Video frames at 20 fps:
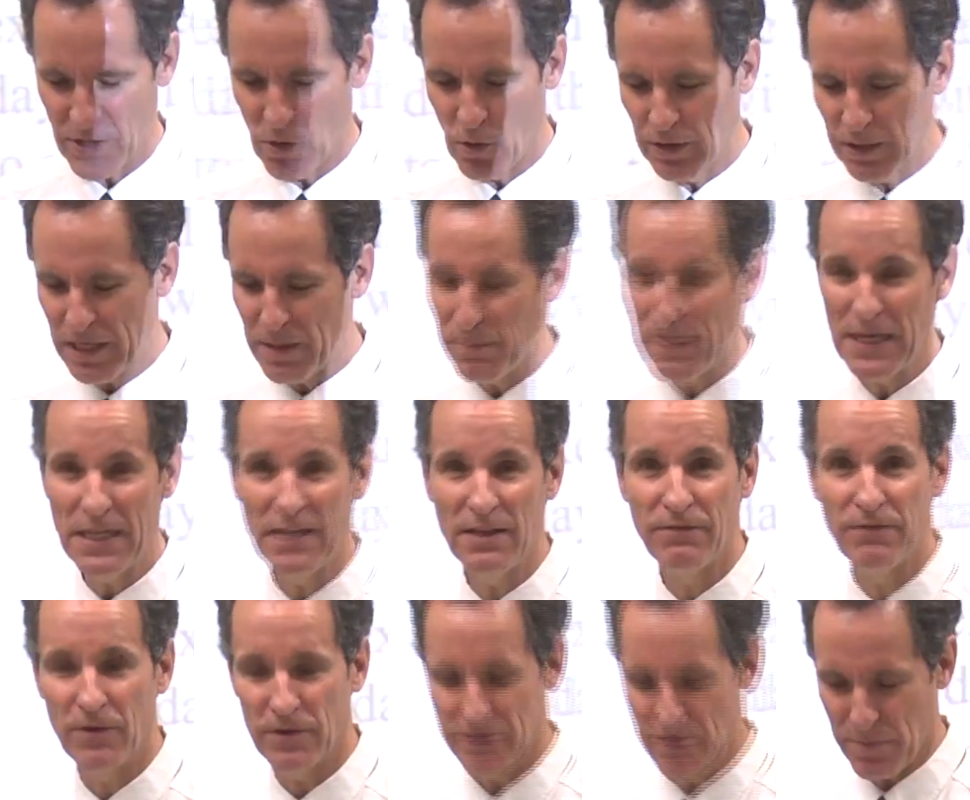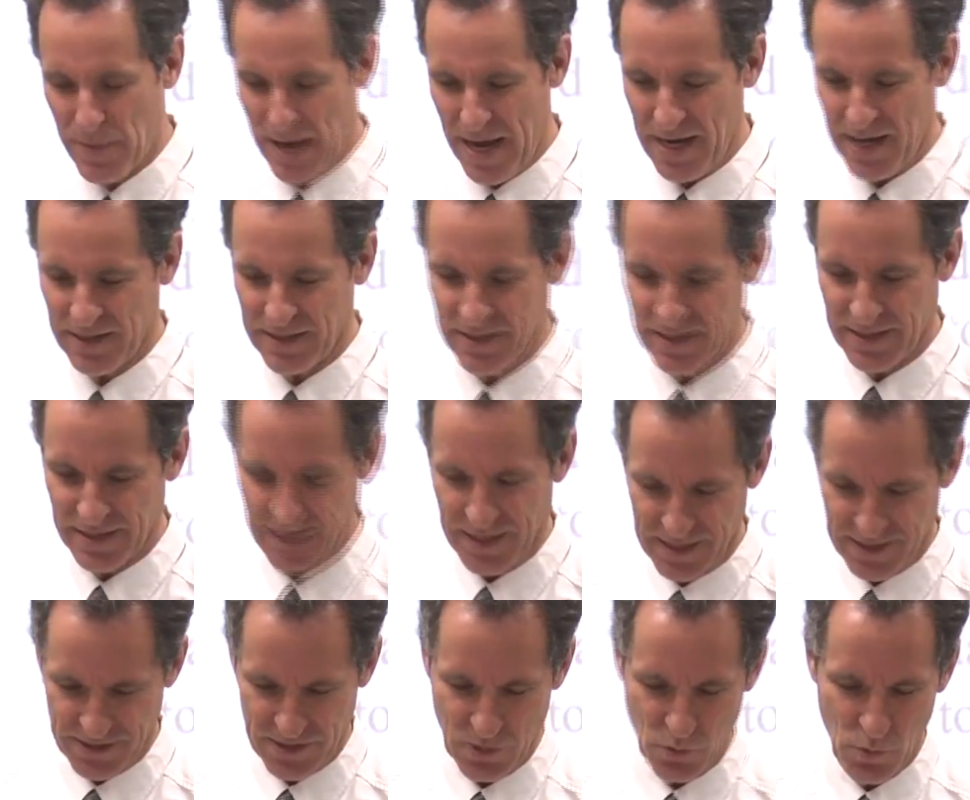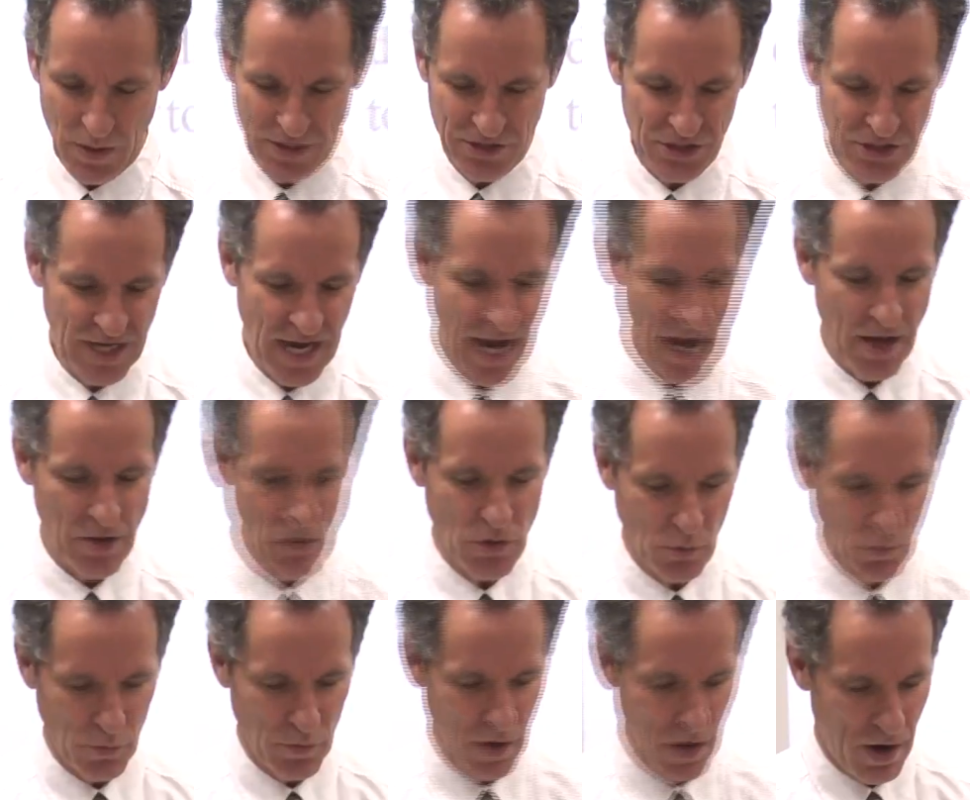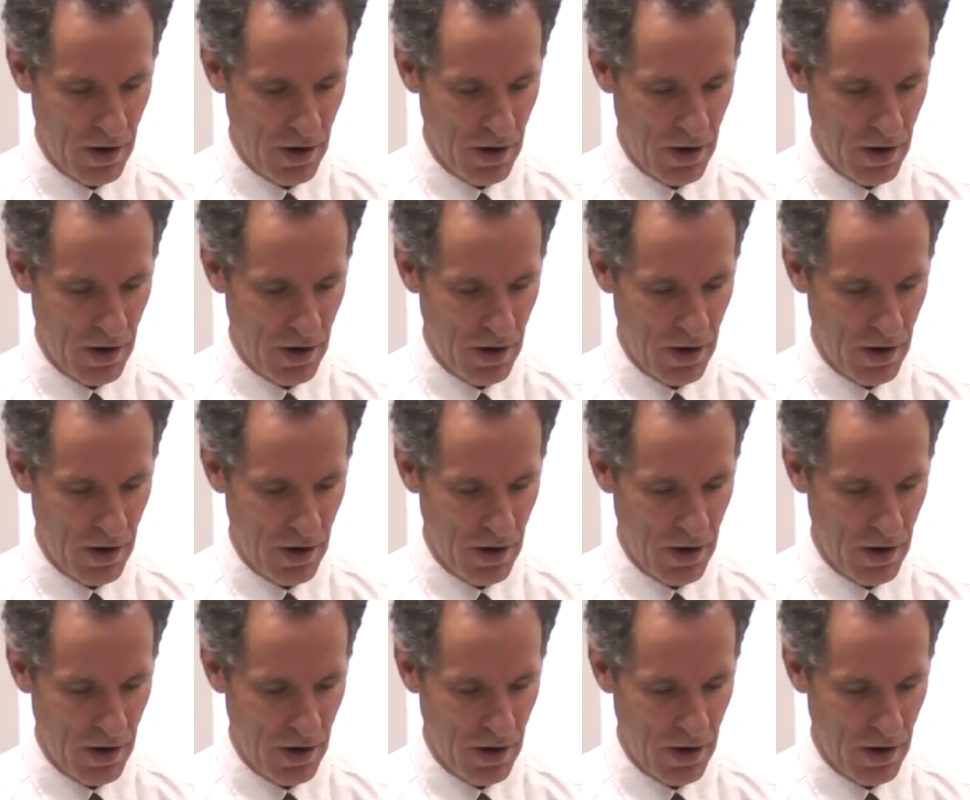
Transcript: The only meaningful debate is to which diet you